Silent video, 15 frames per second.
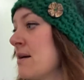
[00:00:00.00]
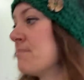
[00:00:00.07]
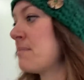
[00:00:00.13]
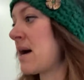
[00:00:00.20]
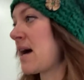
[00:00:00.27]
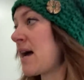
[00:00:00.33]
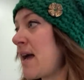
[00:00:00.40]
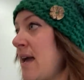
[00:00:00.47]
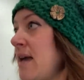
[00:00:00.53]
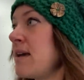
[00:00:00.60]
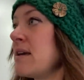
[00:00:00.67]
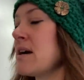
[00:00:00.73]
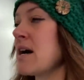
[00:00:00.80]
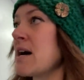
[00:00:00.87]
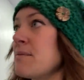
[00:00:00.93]

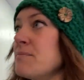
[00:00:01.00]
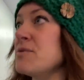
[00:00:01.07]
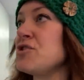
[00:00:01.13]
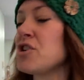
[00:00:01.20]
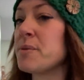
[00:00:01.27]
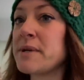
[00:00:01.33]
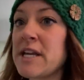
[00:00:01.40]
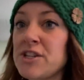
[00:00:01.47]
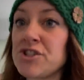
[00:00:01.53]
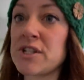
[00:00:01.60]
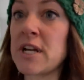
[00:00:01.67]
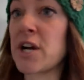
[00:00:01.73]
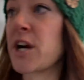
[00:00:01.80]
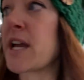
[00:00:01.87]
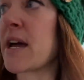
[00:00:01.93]
My um, germination
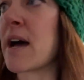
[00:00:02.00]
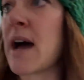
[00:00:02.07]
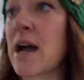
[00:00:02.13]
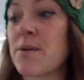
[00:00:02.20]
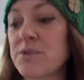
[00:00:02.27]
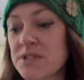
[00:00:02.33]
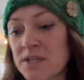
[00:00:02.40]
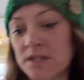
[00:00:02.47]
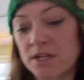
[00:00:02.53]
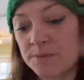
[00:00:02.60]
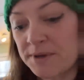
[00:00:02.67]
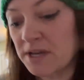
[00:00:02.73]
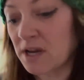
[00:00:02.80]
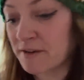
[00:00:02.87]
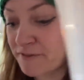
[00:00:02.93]
area, I was a little
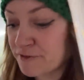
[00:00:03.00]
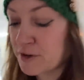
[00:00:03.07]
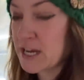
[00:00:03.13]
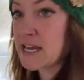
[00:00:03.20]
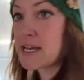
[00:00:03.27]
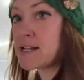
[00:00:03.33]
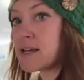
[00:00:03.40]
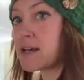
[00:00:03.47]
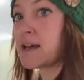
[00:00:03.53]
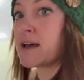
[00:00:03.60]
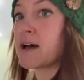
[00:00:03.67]
bit afraid